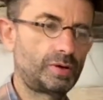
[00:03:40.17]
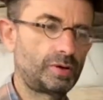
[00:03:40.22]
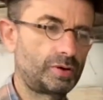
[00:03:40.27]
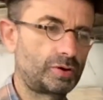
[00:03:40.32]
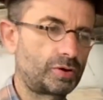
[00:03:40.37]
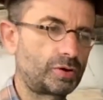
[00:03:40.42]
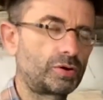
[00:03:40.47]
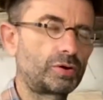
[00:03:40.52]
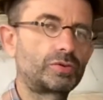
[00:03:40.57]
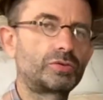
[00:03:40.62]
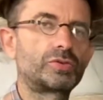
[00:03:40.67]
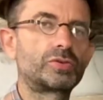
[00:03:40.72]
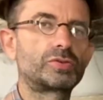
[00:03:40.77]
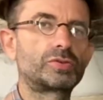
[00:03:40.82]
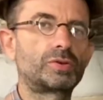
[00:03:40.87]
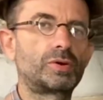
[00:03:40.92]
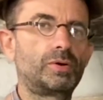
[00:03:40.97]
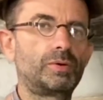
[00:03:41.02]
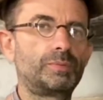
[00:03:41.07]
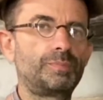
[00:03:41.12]
hurt the
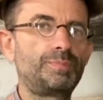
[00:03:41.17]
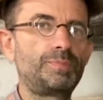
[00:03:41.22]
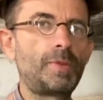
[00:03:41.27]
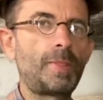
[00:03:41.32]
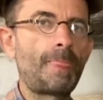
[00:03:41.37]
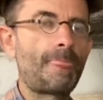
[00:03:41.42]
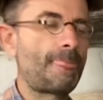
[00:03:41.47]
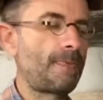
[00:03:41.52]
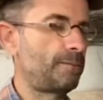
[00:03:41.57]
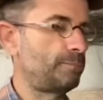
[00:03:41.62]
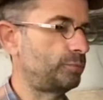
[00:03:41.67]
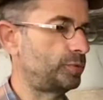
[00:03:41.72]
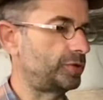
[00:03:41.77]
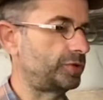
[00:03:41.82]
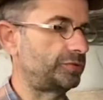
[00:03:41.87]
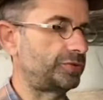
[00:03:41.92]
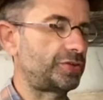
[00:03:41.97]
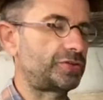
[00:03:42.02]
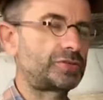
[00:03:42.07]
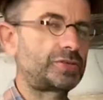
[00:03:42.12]
stone. But
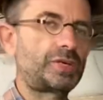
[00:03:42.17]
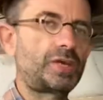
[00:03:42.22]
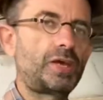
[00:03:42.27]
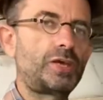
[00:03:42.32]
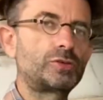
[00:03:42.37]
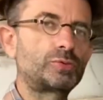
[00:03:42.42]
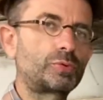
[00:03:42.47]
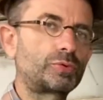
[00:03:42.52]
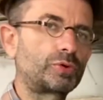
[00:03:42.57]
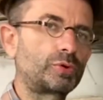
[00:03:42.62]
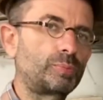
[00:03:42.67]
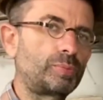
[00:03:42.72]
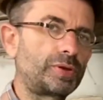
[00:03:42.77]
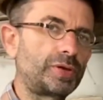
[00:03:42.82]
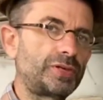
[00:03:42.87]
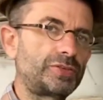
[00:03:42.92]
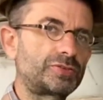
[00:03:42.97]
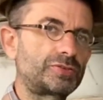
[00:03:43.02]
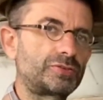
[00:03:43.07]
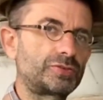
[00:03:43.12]
in this case, we're
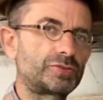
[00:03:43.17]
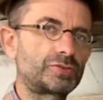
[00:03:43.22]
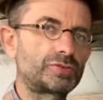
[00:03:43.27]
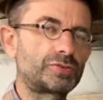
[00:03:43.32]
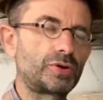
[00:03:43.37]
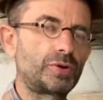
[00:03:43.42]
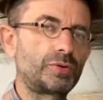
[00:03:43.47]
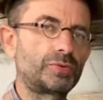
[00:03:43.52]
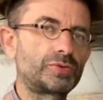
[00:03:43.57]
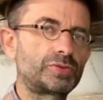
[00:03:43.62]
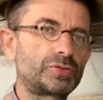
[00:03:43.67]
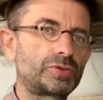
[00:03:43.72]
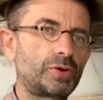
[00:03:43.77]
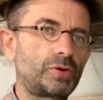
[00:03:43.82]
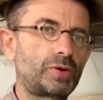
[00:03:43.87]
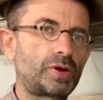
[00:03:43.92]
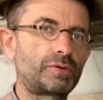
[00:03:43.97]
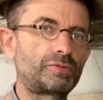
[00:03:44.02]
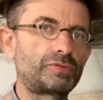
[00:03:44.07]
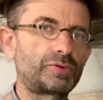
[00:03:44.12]
replacing the stone,
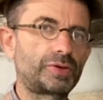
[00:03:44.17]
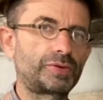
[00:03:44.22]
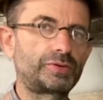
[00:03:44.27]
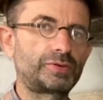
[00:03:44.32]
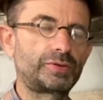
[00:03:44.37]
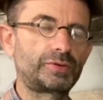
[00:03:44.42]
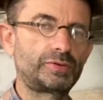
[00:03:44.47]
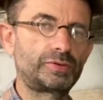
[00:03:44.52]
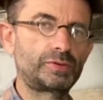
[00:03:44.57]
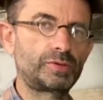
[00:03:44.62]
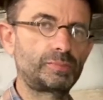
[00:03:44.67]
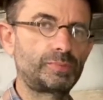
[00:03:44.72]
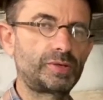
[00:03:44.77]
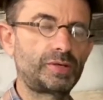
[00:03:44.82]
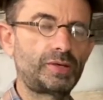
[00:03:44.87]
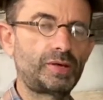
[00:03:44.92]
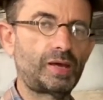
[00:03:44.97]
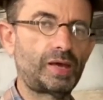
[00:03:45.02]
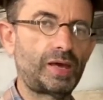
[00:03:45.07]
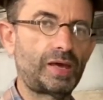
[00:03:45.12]
so I felt it to
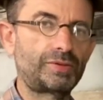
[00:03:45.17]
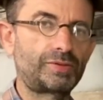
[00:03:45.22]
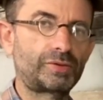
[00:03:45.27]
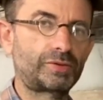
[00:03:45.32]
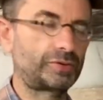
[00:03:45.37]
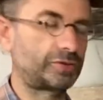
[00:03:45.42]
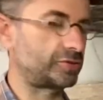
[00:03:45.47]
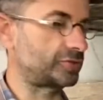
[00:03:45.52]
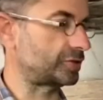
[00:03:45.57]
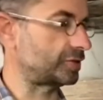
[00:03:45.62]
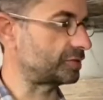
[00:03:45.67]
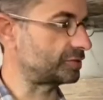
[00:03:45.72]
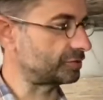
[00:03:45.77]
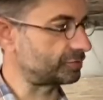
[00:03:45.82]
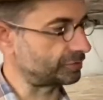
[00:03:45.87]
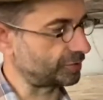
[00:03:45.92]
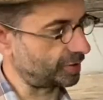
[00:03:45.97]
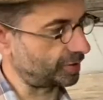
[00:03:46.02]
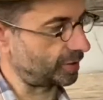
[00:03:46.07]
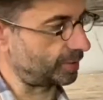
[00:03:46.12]
be ethically
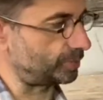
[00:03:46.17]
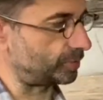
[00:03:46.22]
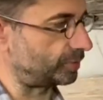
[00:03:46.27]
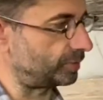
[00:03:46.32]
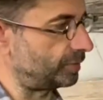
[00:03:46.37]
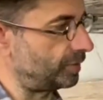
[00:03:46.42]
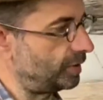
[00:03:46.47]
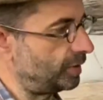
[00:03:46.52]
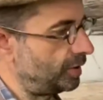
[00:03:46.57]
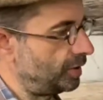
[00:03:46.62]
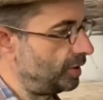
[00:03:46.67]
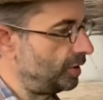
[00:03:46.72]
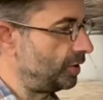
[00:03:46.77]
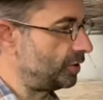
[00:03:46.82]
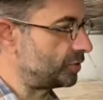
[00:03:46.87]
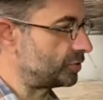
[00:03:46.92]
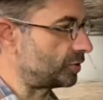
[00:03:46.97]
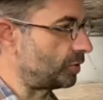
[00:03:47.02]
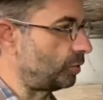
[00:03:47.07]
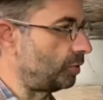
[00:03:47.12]
justifiable.
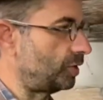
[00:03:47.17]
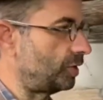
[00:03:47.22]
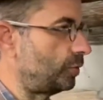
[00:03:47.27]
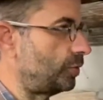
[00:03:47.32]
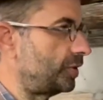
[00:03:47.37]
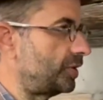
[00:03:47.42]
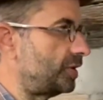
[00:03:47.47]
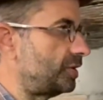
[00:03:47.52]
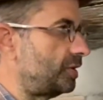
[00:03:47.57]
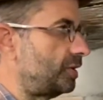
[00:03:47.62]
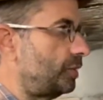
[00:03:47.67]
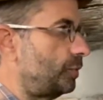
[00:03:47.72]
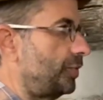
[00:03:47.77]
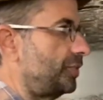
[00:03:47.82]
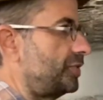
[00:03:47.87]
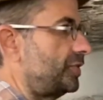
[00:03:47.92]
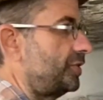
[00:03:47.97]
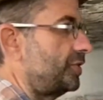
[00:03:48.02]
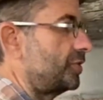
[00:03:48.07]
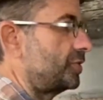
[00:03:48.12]
So what he did
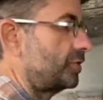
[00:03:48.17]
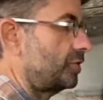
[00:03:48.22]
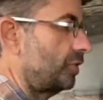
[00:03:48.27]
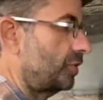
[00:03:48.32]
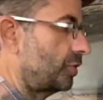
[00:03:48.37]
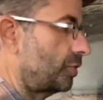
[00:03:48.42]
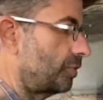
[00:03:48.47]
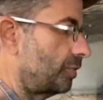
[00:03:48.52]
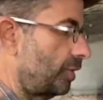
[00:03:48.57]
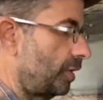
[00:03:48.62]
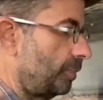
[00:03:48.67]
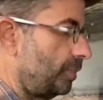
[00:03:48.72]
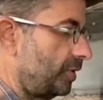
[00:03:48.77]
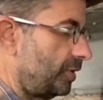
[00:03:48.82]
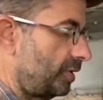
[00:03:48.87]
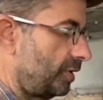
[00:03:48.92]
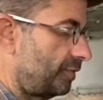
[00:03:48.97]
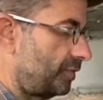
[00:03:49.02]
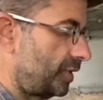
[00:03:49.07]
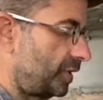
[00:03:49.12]
was he just took a
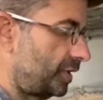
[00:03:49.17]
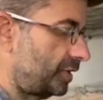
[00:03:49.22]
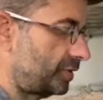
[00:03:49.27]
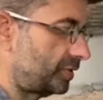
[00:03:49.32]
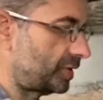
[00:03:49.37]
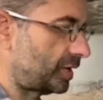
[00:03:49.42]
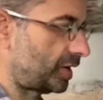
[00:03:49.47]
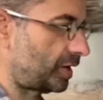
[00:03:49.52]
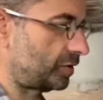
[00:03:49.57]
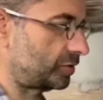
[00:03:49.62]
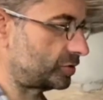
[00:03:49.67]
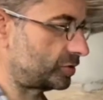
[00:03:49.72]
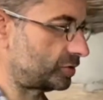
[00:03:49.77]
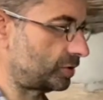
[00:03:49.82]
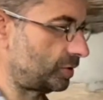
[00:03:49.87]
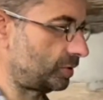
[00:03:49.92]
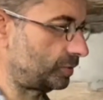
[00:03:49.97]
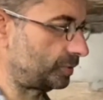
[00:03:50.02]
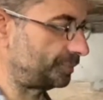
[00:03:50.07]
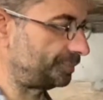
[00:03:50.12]
rubbing of the entire
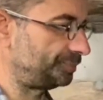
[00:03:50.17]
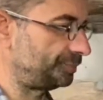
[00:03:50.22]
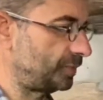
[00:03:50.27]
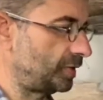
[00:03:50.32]
stone